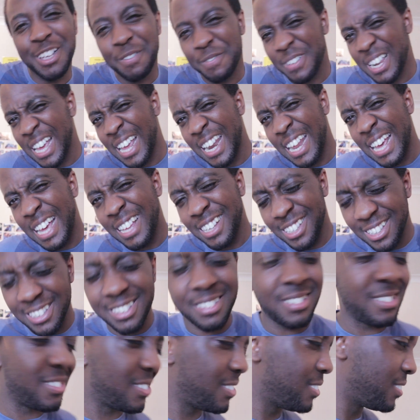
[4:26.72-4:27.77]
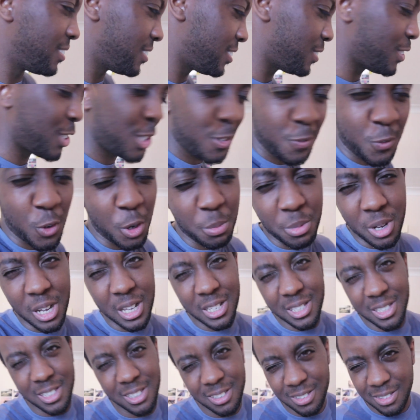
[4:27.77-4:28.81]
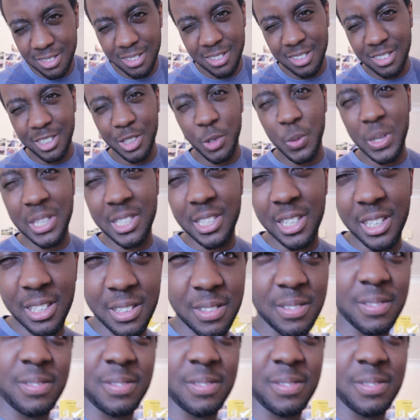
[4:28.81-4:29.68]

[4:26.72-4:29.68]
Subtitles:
something like that. Just 4 bars. Quick thing,